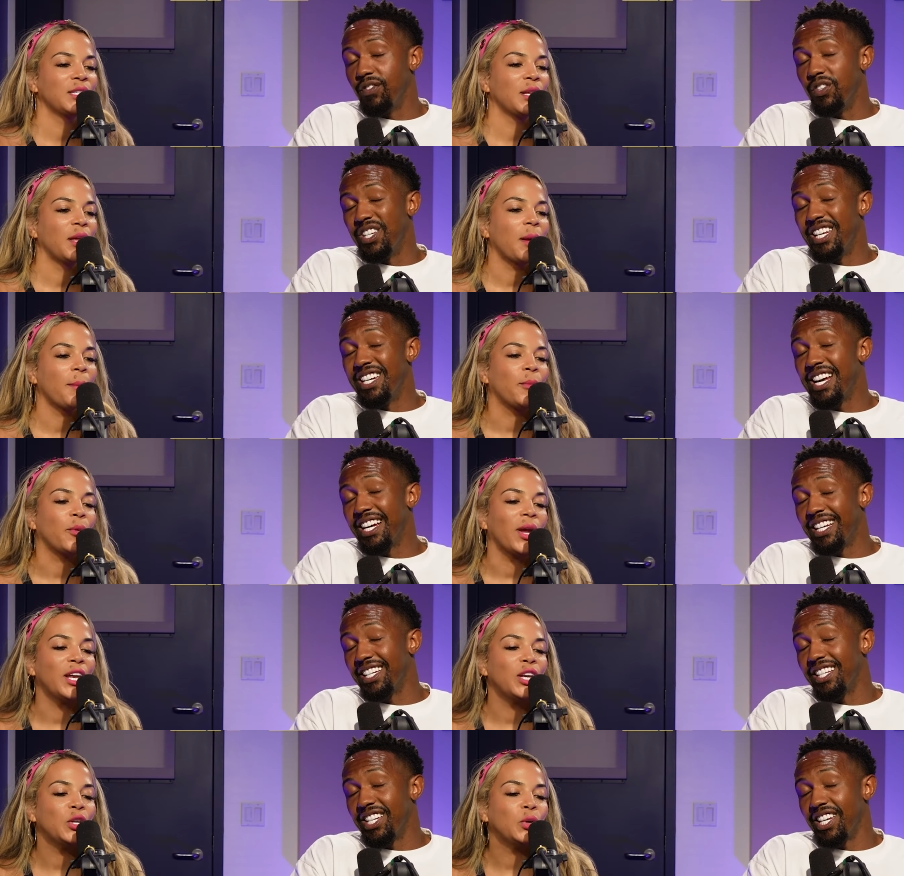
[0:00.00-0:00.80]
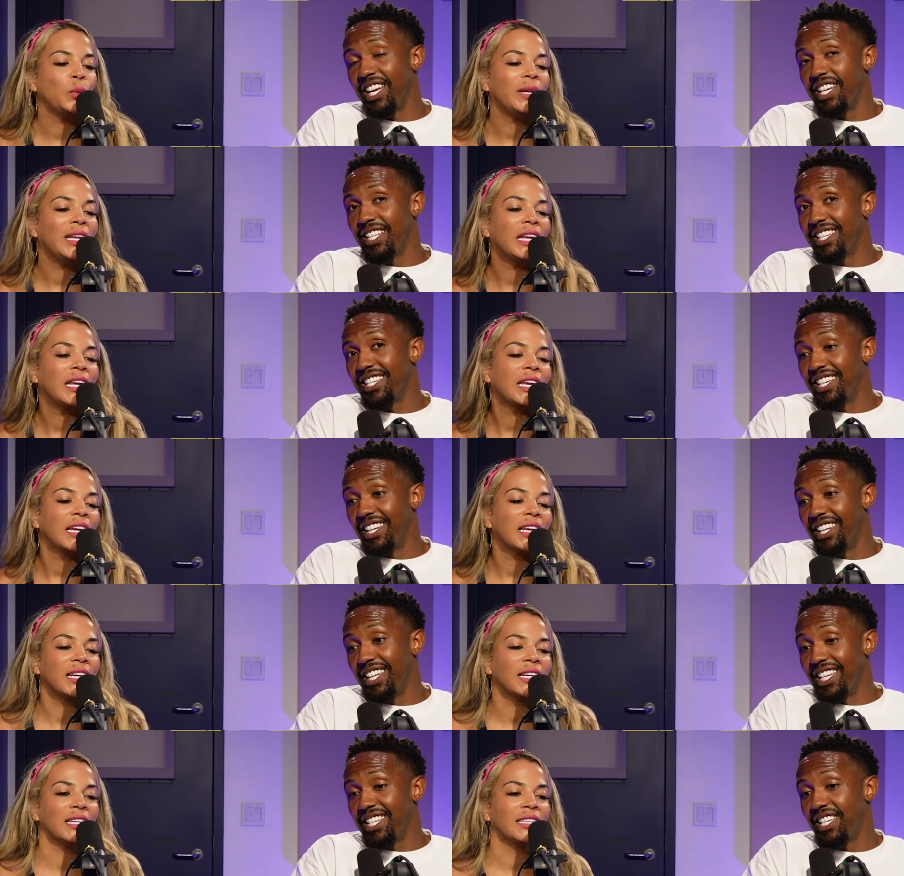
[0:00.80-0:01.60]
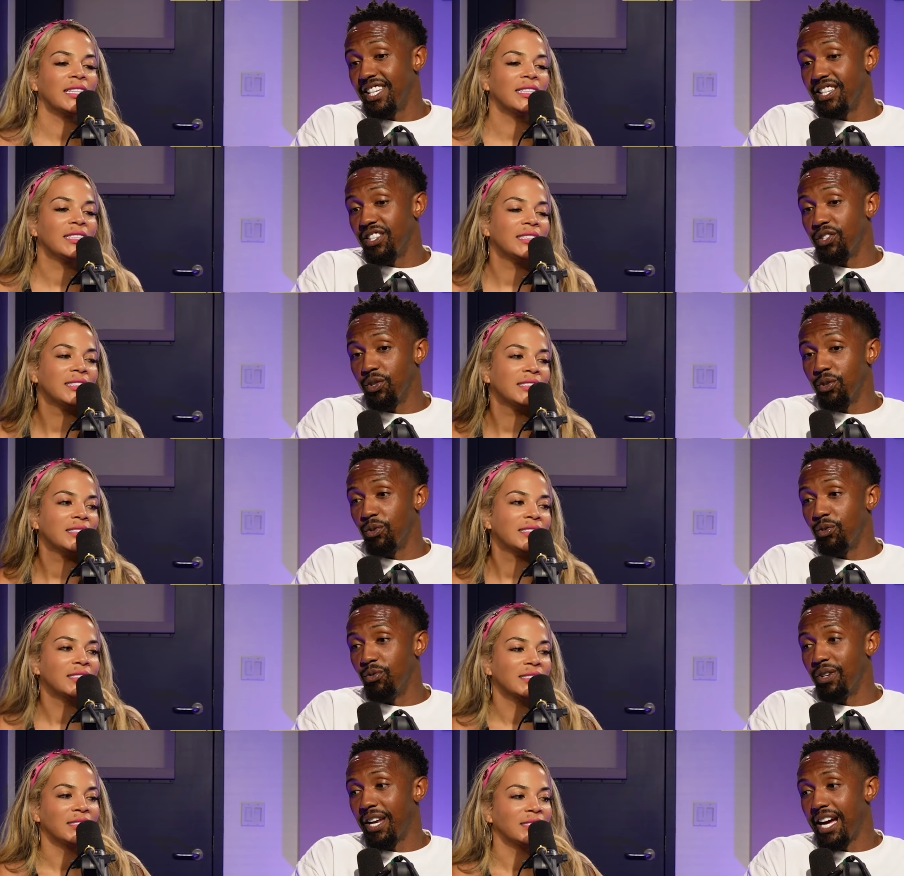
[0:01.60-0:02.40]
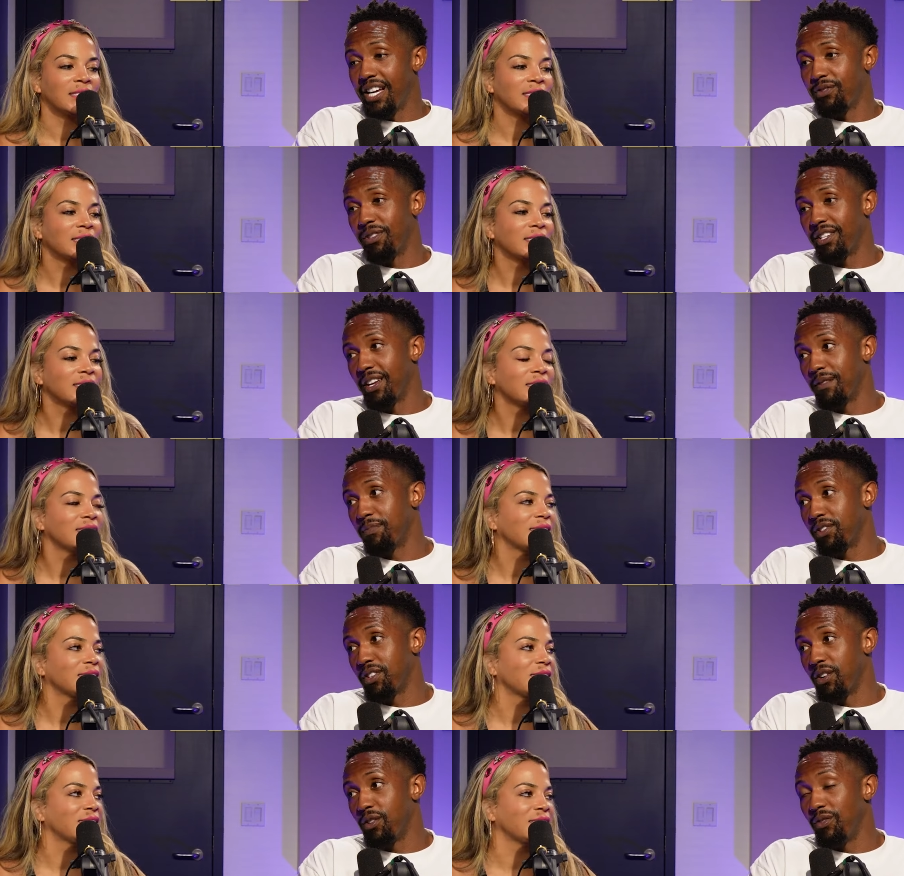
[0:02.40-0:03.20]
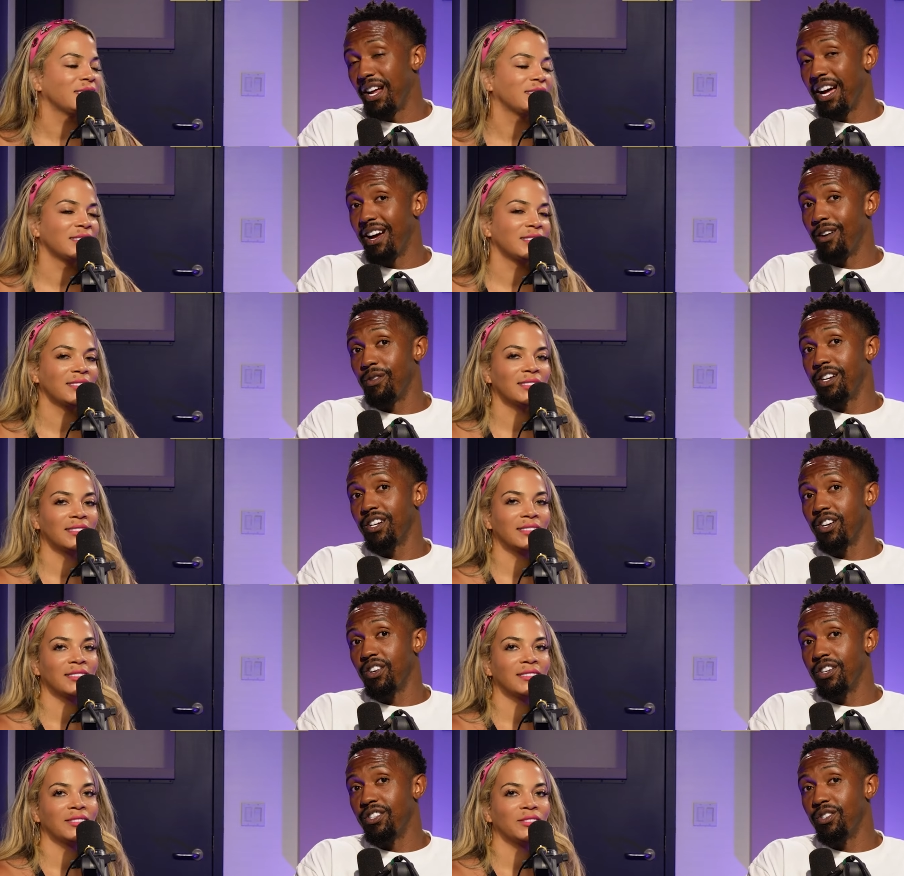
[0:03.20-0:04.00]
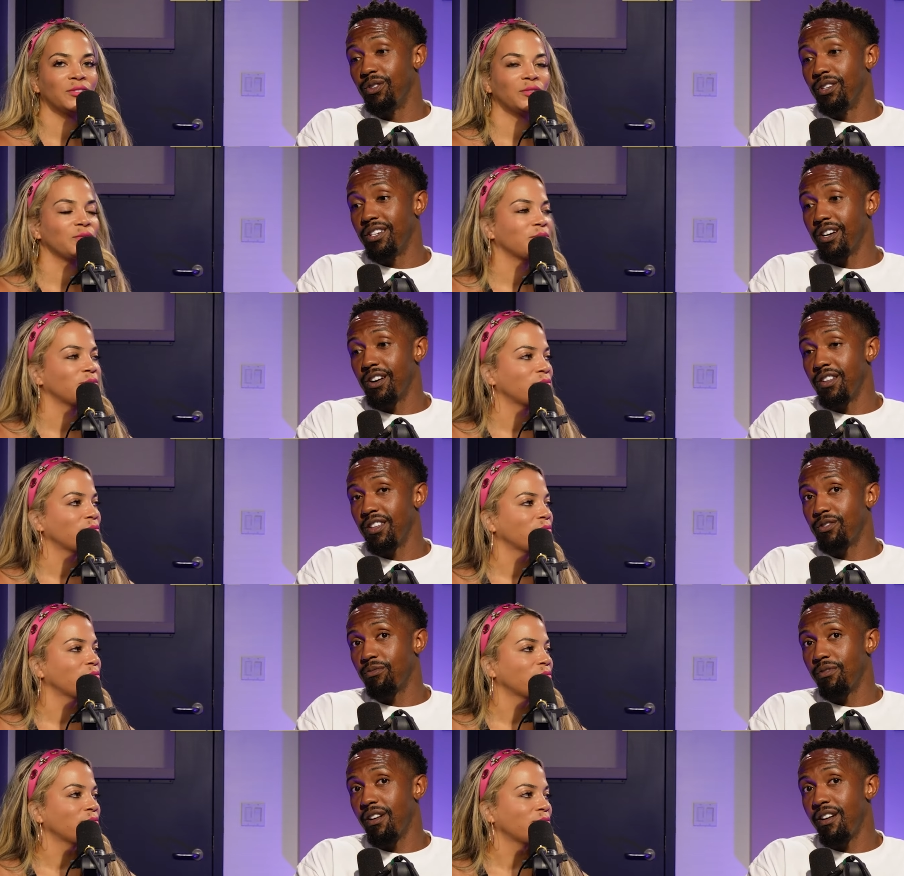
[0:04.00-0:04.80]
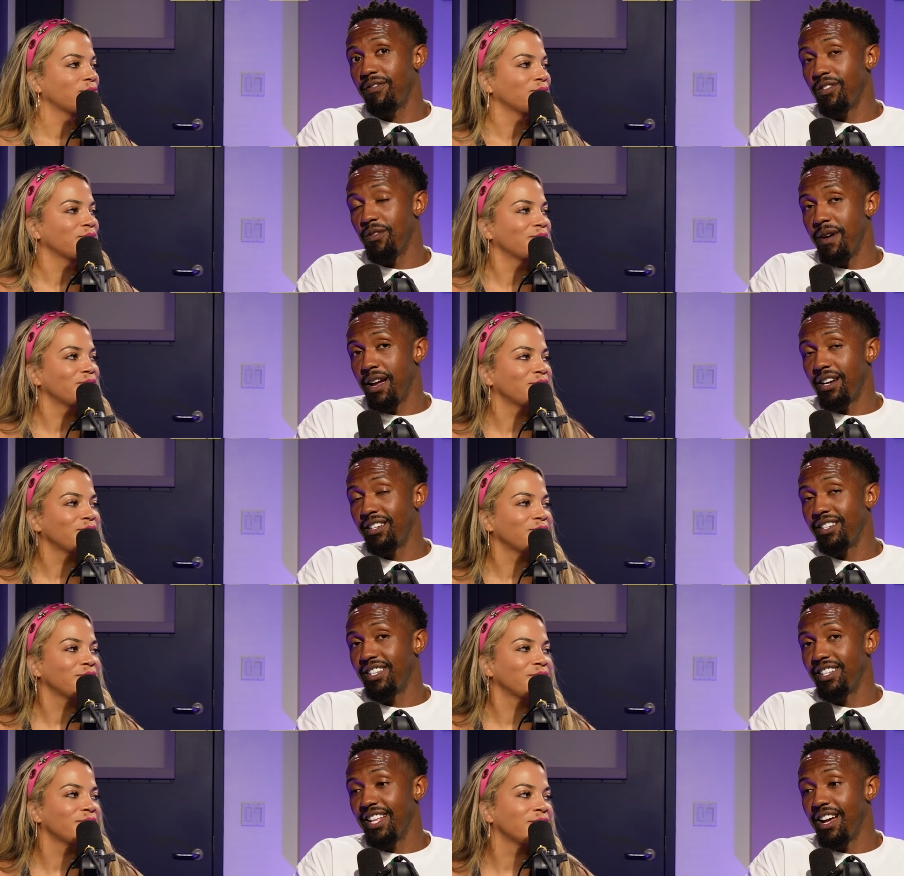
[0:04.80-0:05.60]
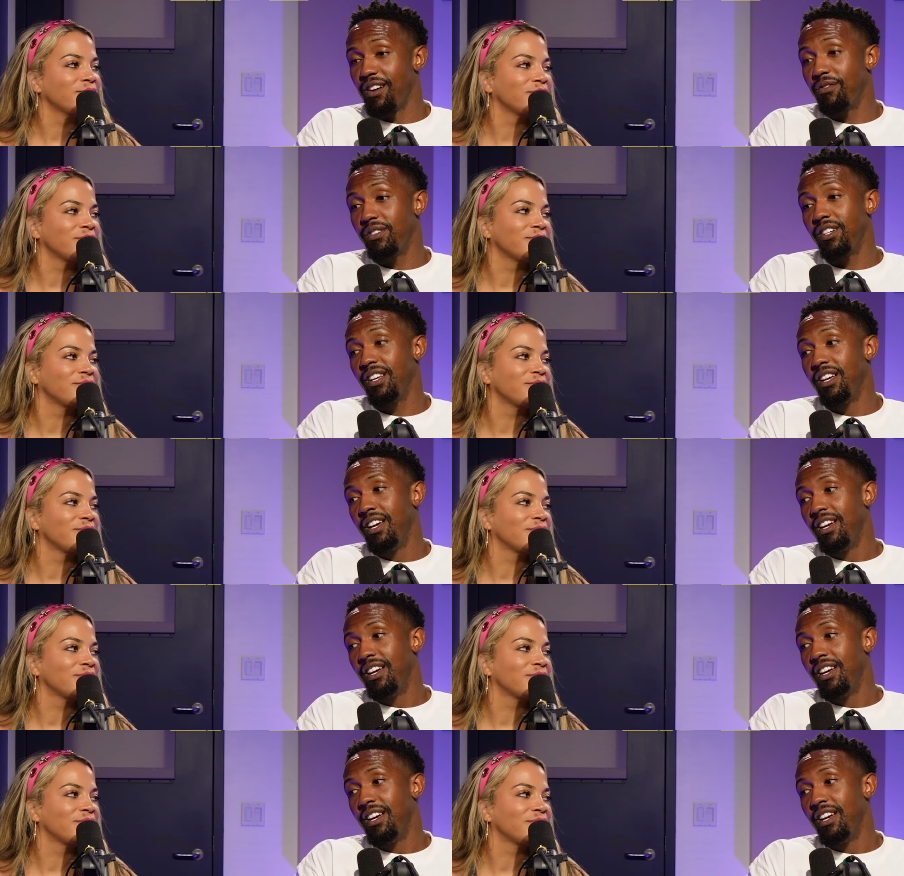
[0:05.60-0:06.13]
Speaker 1: If you did not get a chance to listen to last week's episode, I would encourage you to turn this one off, go back and listen to that one.